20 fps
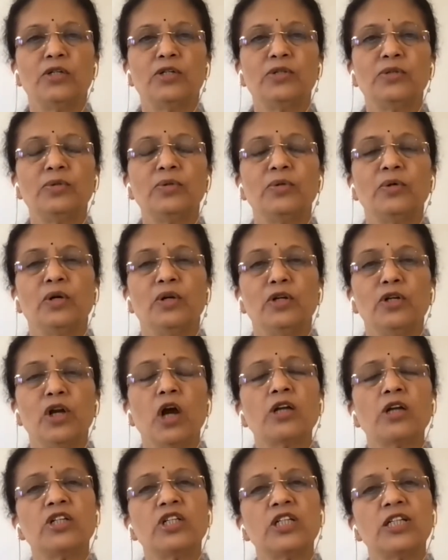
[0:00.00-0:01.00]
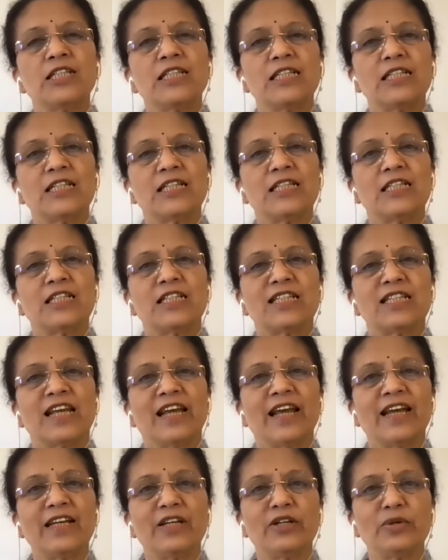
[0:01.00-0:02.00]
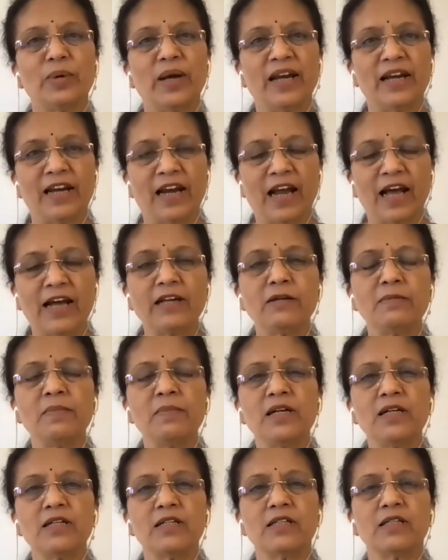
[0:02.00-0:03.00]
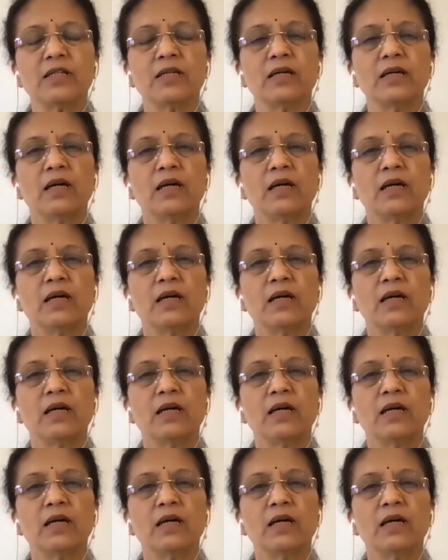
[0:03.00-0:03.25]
to not just get to enlightenment,